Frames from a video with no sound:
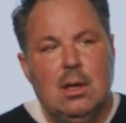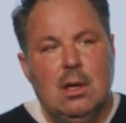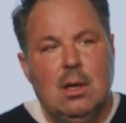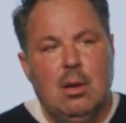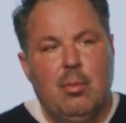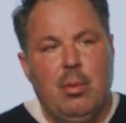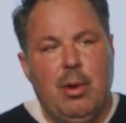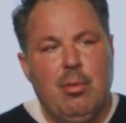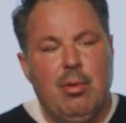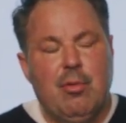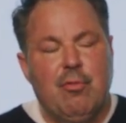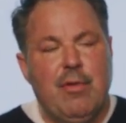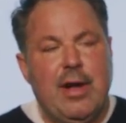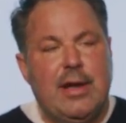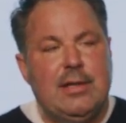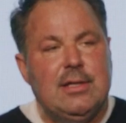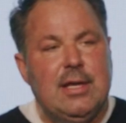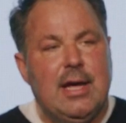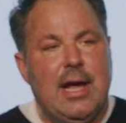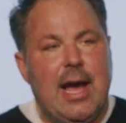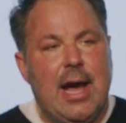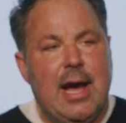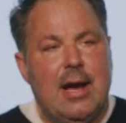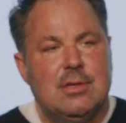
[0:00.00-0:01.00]
we were
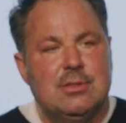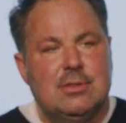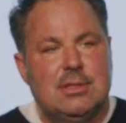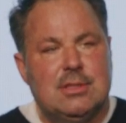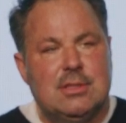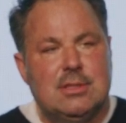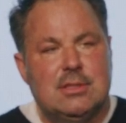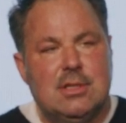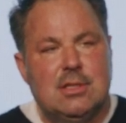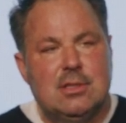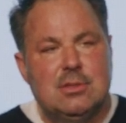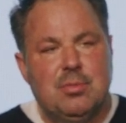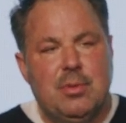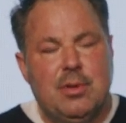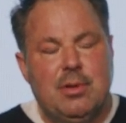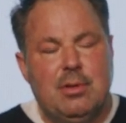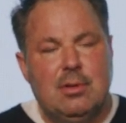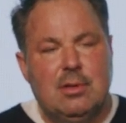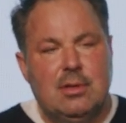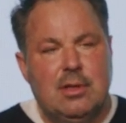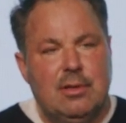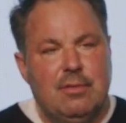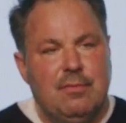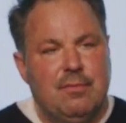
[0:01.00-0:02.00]
renting houses because we
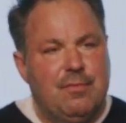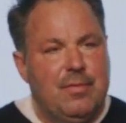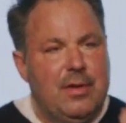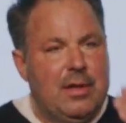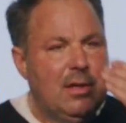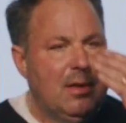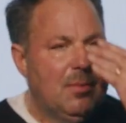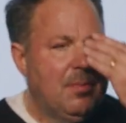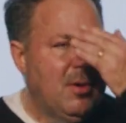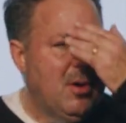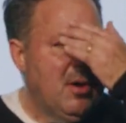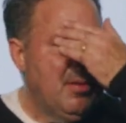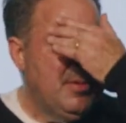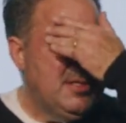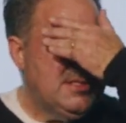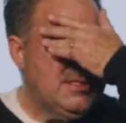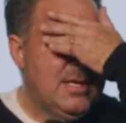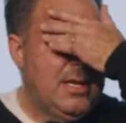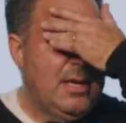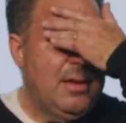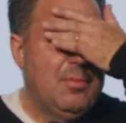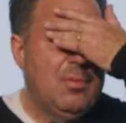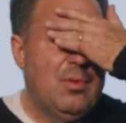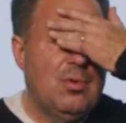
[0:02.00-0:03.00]
couldn't fit in apartments
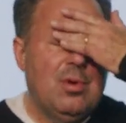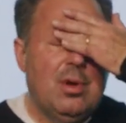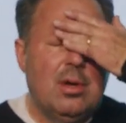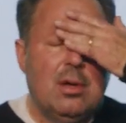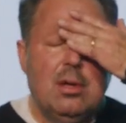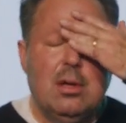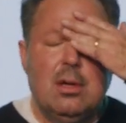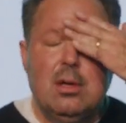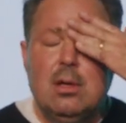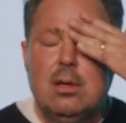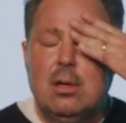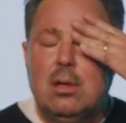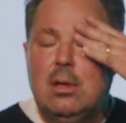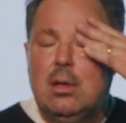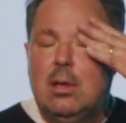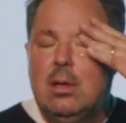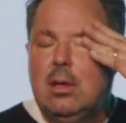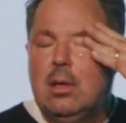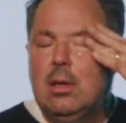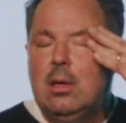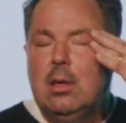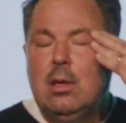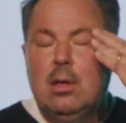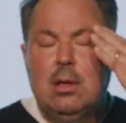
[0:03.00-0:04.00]
anymore.
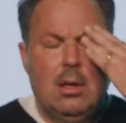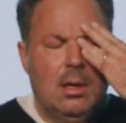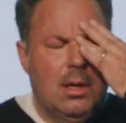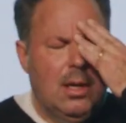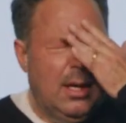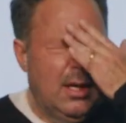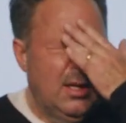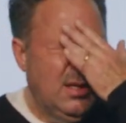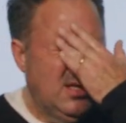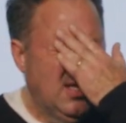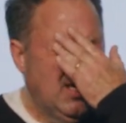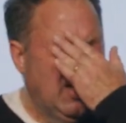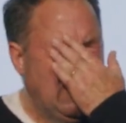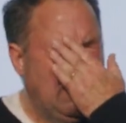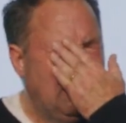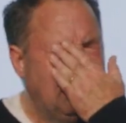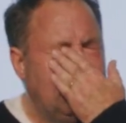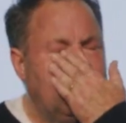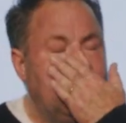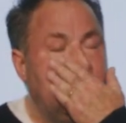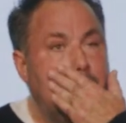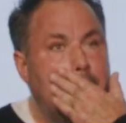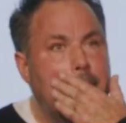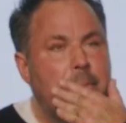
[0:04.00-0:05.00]
And um,
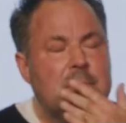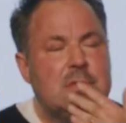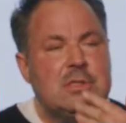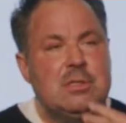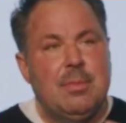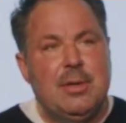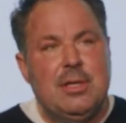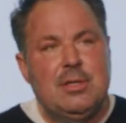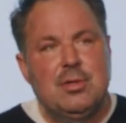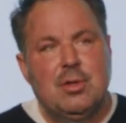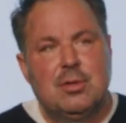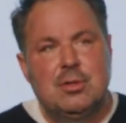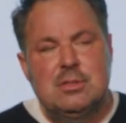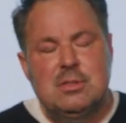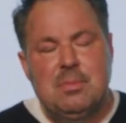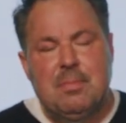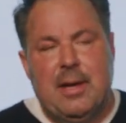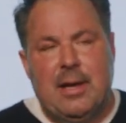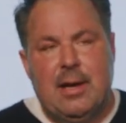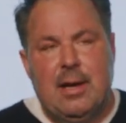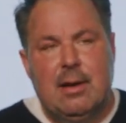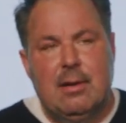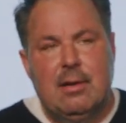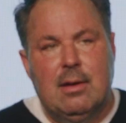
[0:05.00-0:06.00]
somebody told us
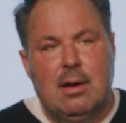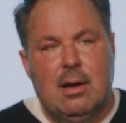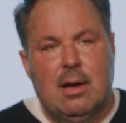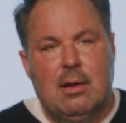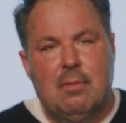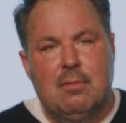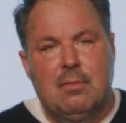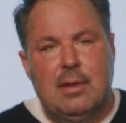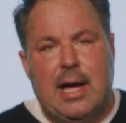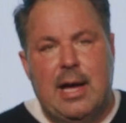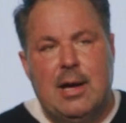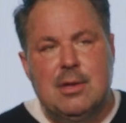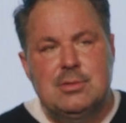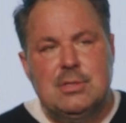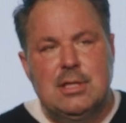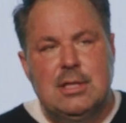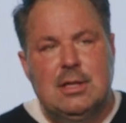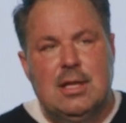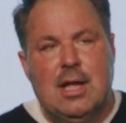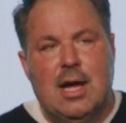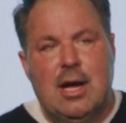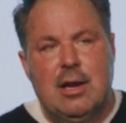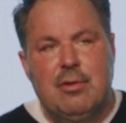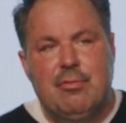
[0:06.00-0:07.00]
about a, a, housing
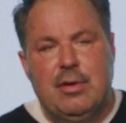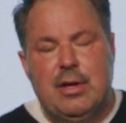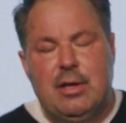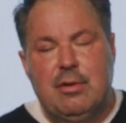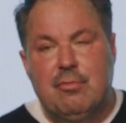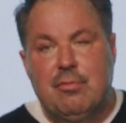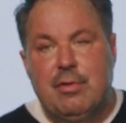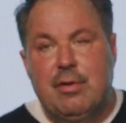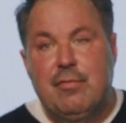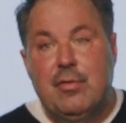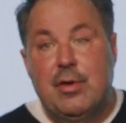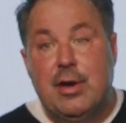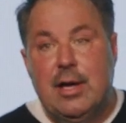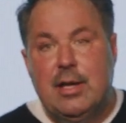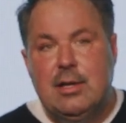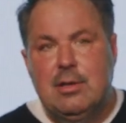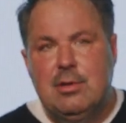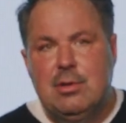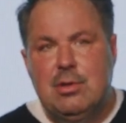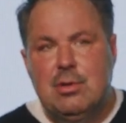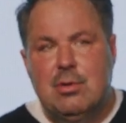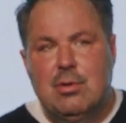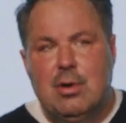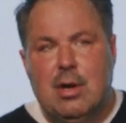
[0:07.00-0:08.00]
lottery in Riverhead, New
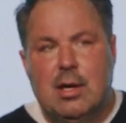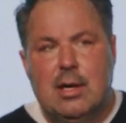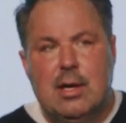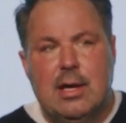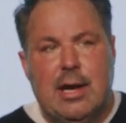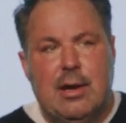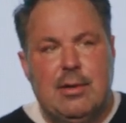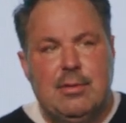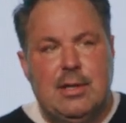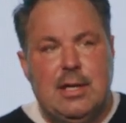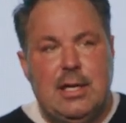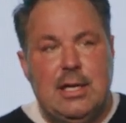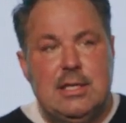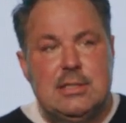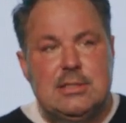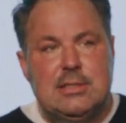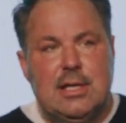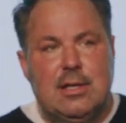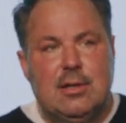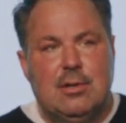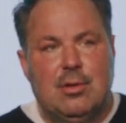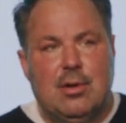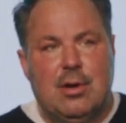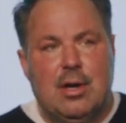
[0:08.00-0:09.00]
York, out in the east
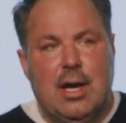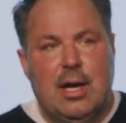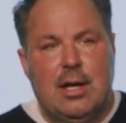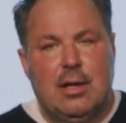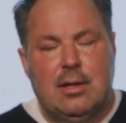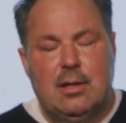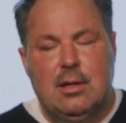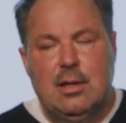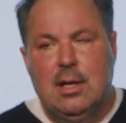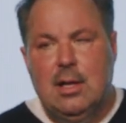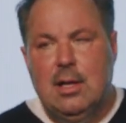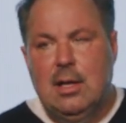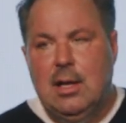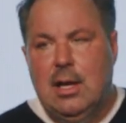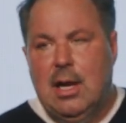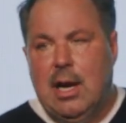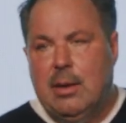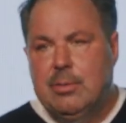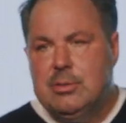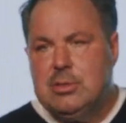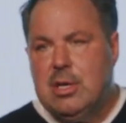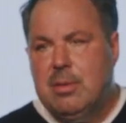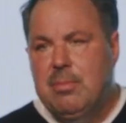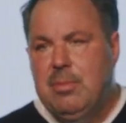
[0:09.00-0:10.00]
end of Long Island. I
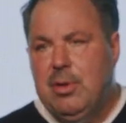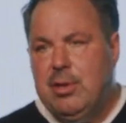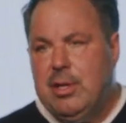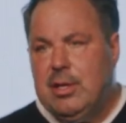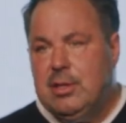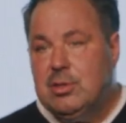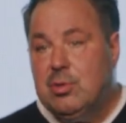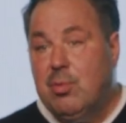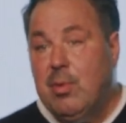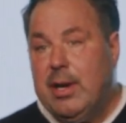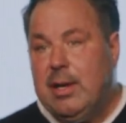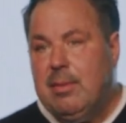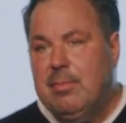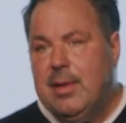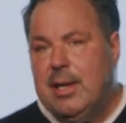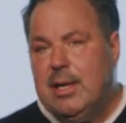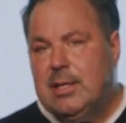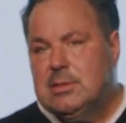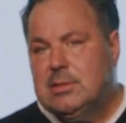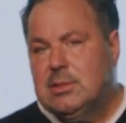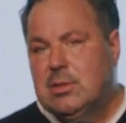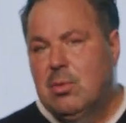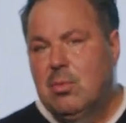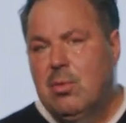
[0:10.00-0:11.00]
was commuting 20
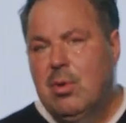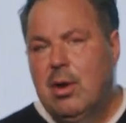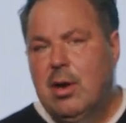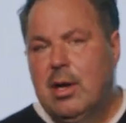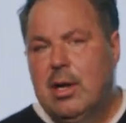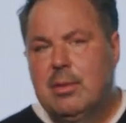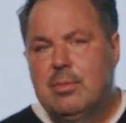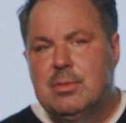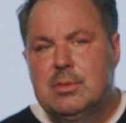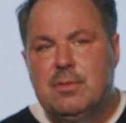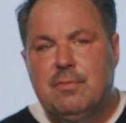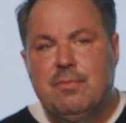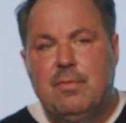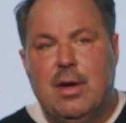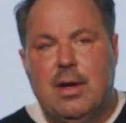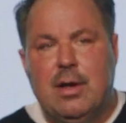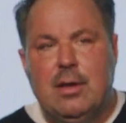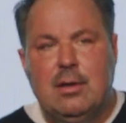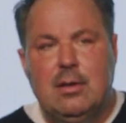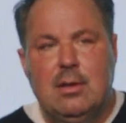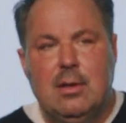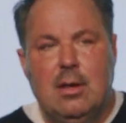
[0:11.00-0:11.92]
minutes to work, it was fun.